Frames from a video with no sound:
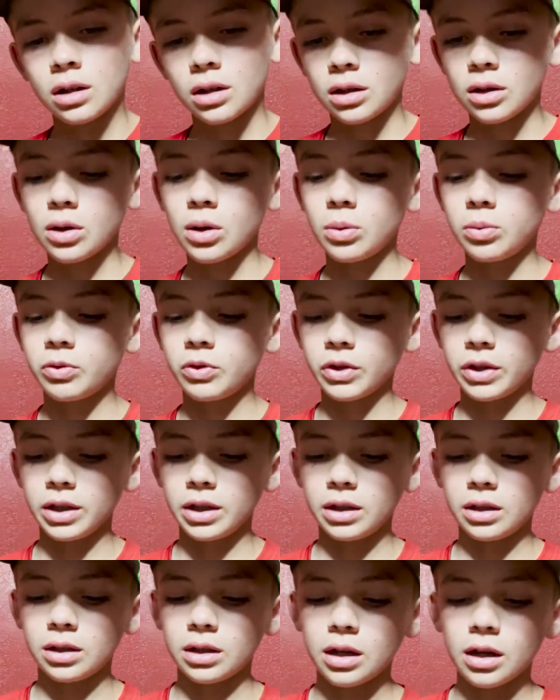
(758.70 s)

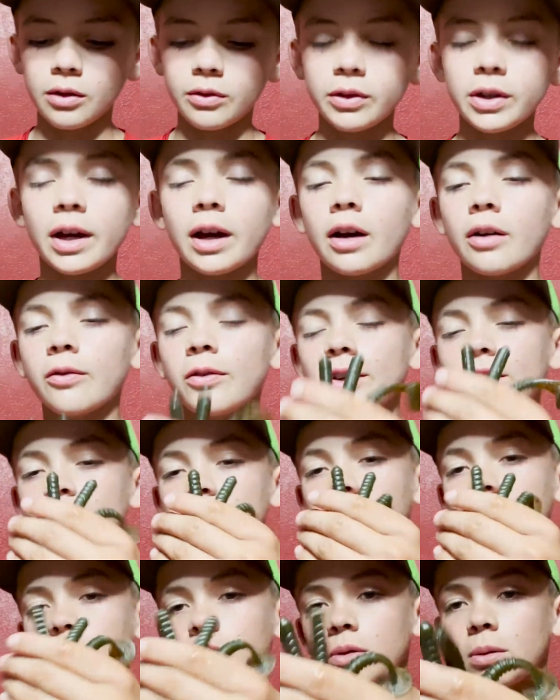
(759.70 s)
hopefully. I'll, yeah, I'll finish
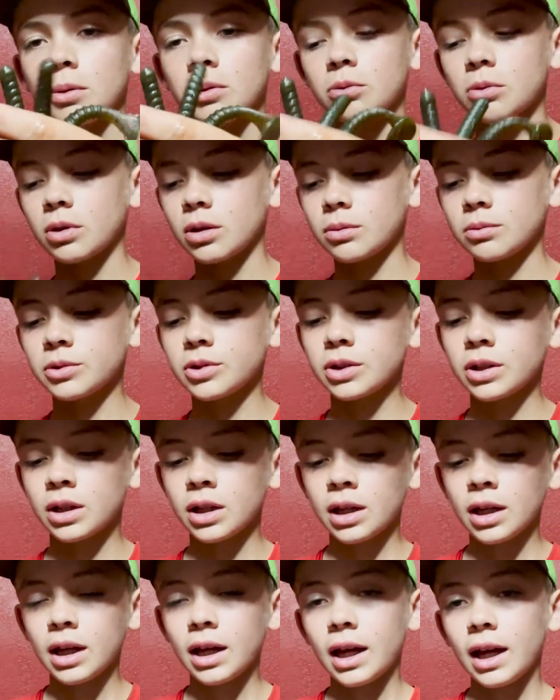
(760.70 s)
out the ribbon worms
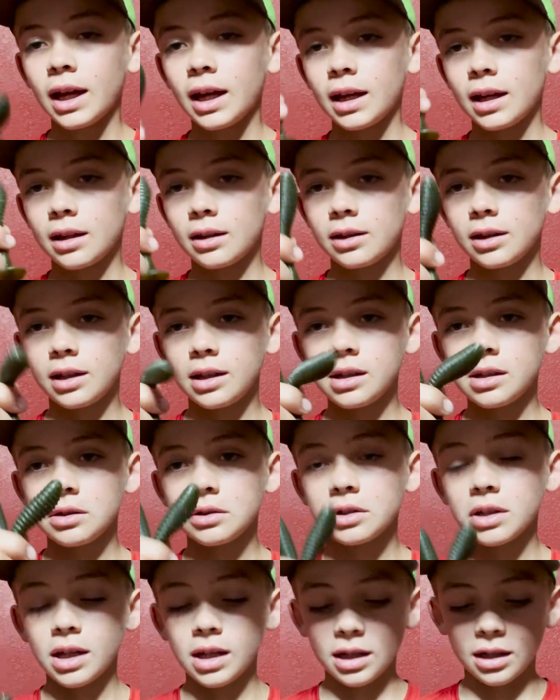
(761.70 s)
and
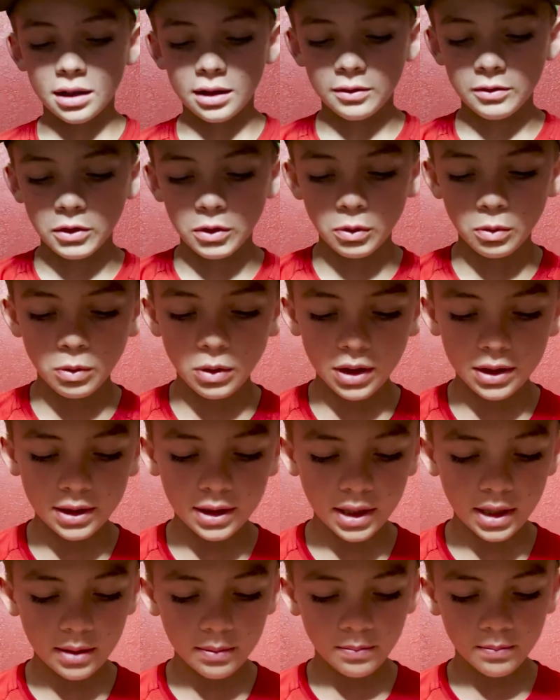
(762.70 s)
these, and if you want
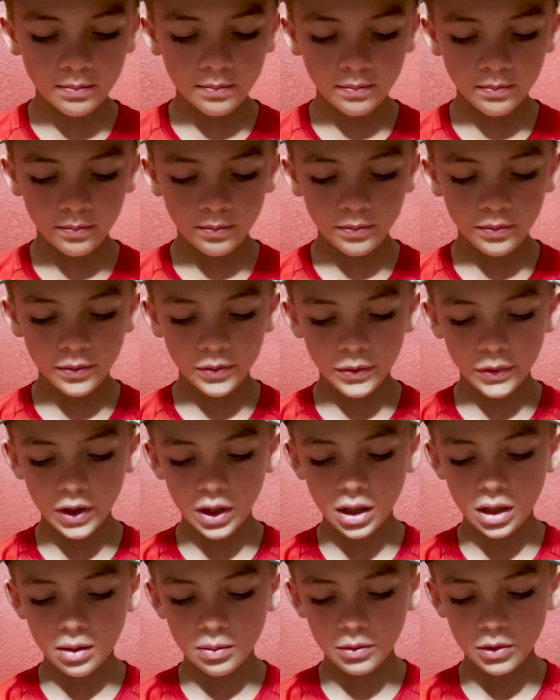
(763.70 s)
them,
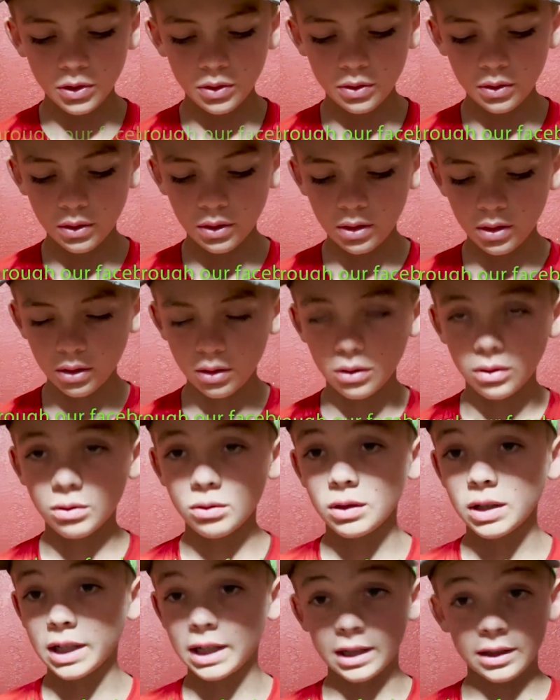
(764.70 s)
um, you can go,
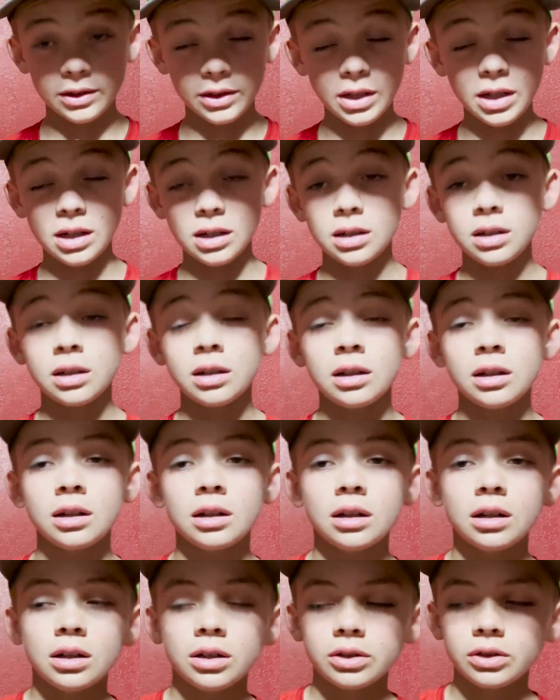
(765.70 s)
like I said,
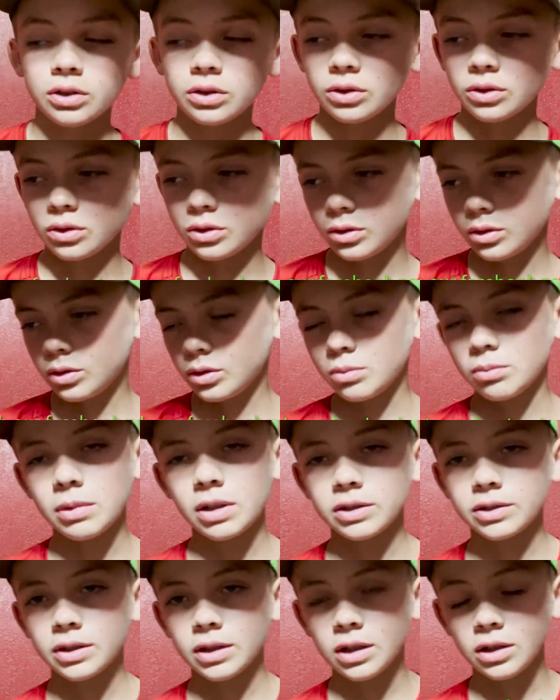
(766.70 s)
to
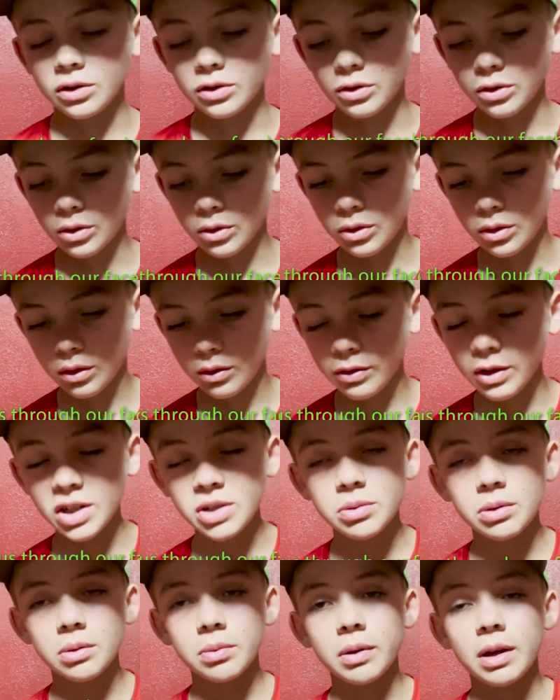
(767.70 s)
UMSS through our
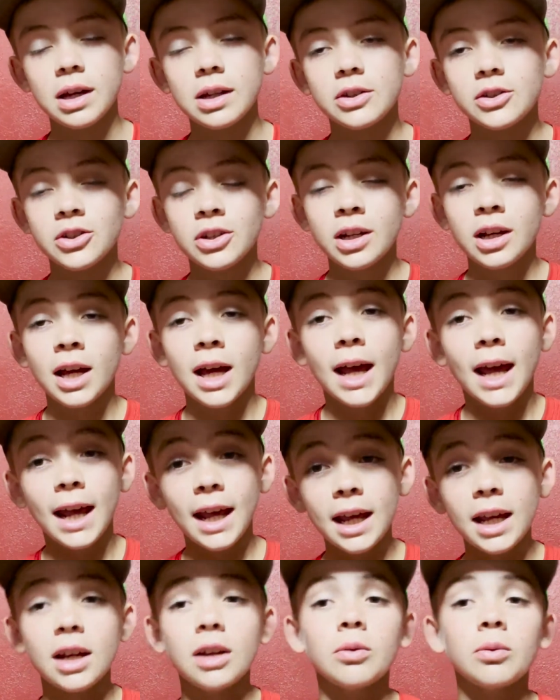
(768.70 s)
Facebook page,
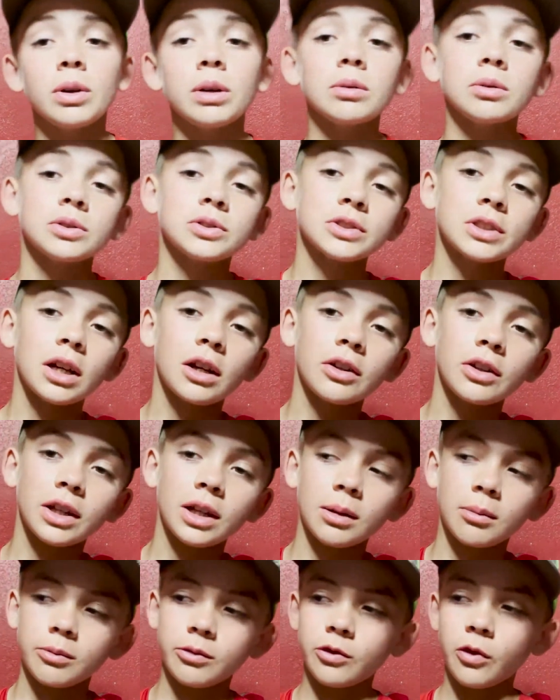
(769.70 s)
and we will sell
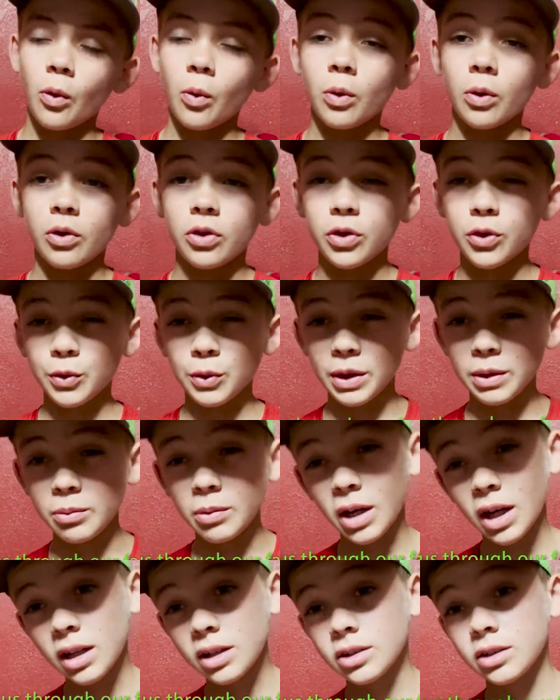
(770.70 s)
them for three
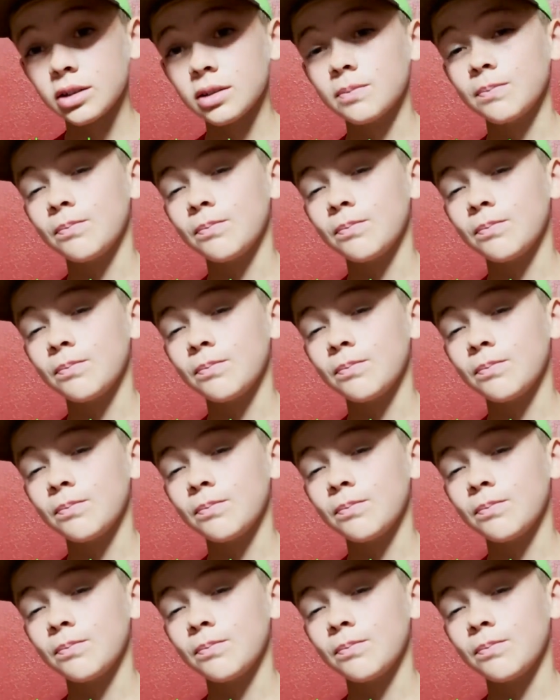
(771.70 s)
bucks